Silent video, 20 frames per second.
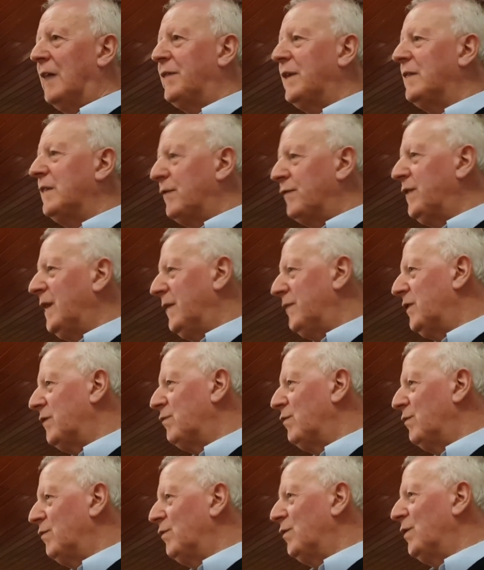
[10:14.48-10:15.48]
I think the flavour
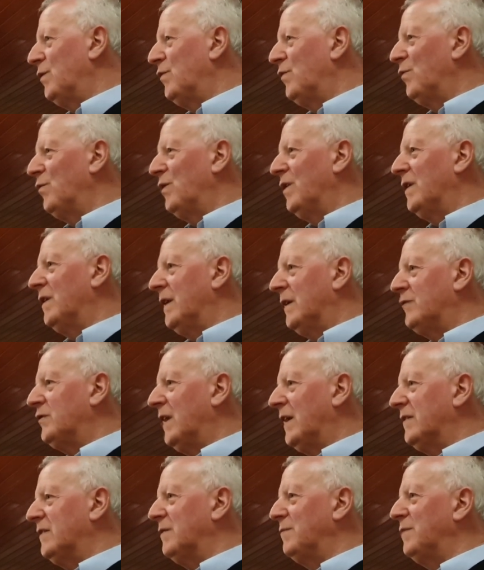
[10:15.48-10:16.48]
was
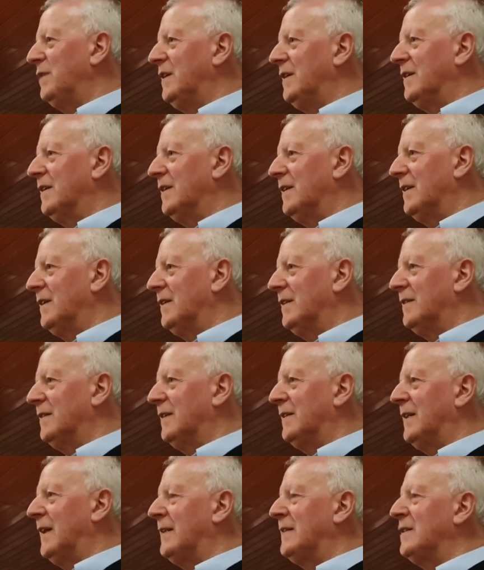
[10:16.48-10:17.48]
attracted me.
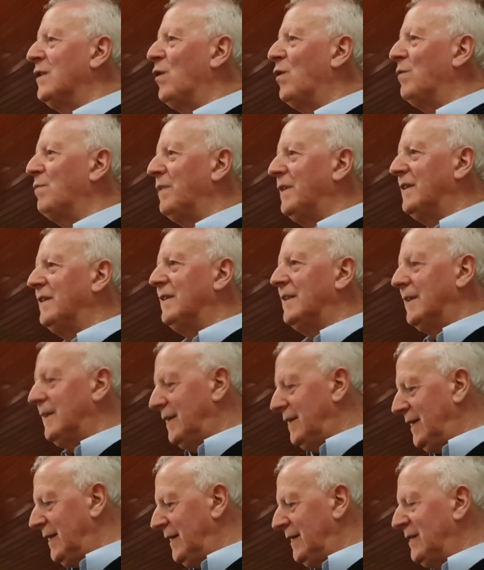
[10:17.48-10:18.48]
It had not been
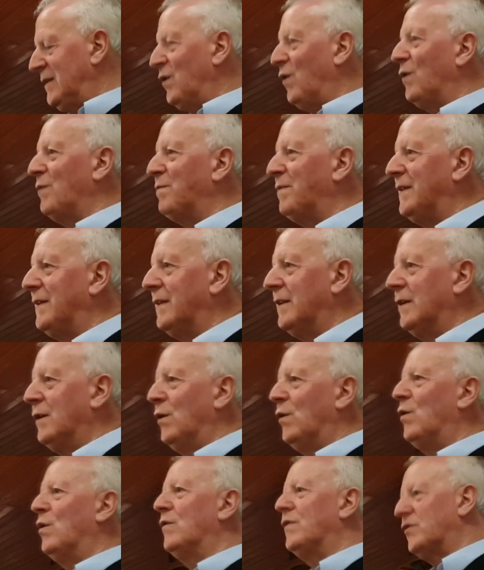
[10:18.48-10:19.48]
over
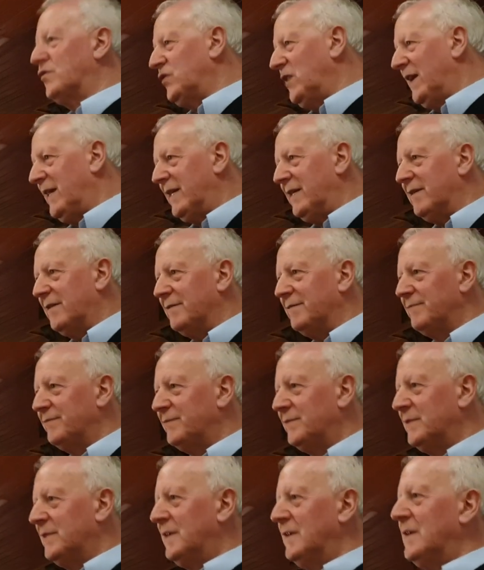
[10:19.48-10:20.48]
sherried.
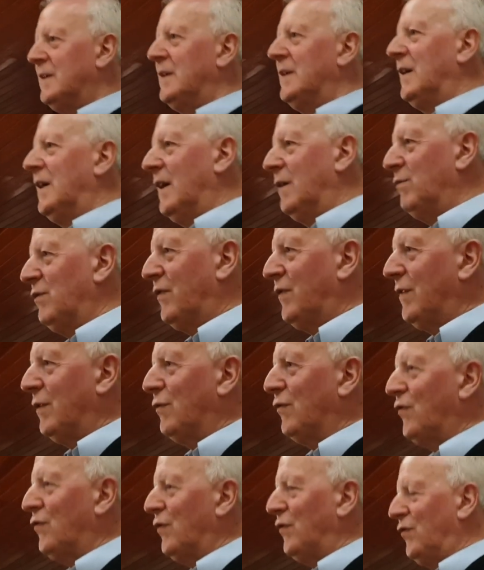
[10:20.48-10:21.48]
It was
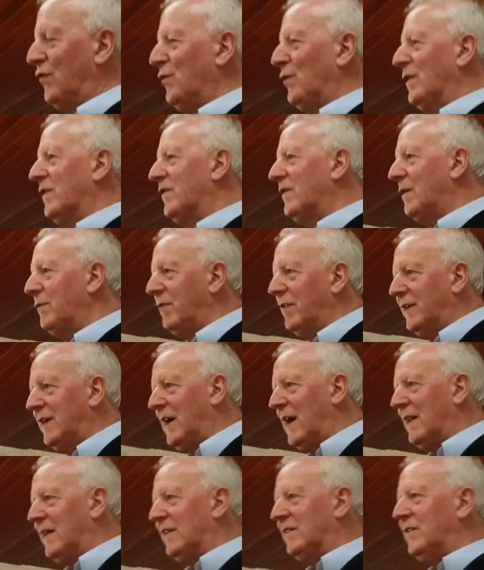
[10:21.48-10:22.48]
still showing some of the
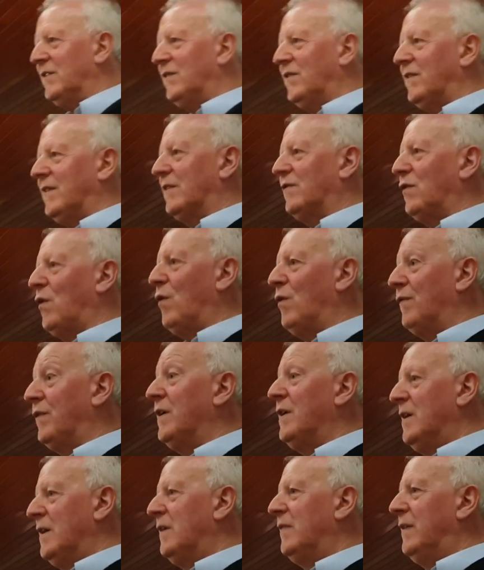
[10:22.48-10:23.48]
characteristics
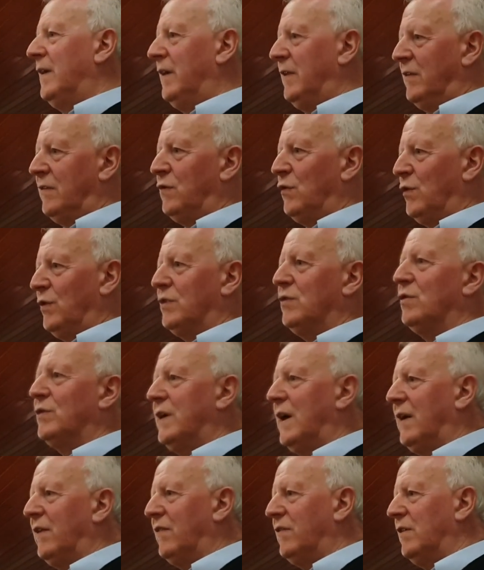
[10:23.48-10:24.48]
of the historical
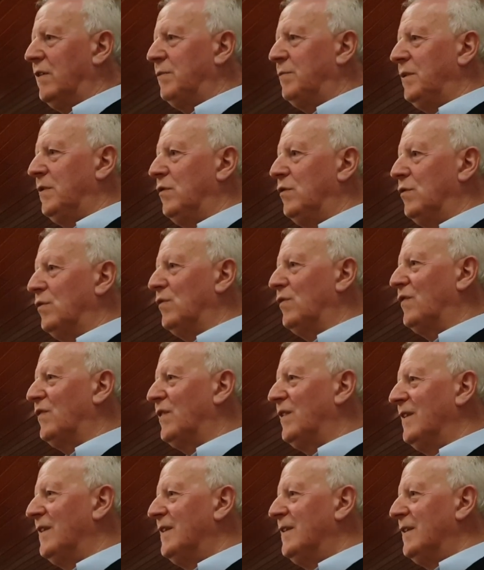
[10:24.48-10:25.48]
cask that had been
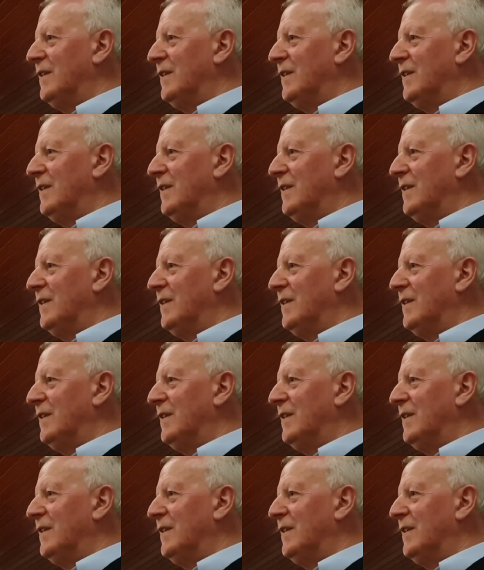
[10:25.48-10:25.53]
used.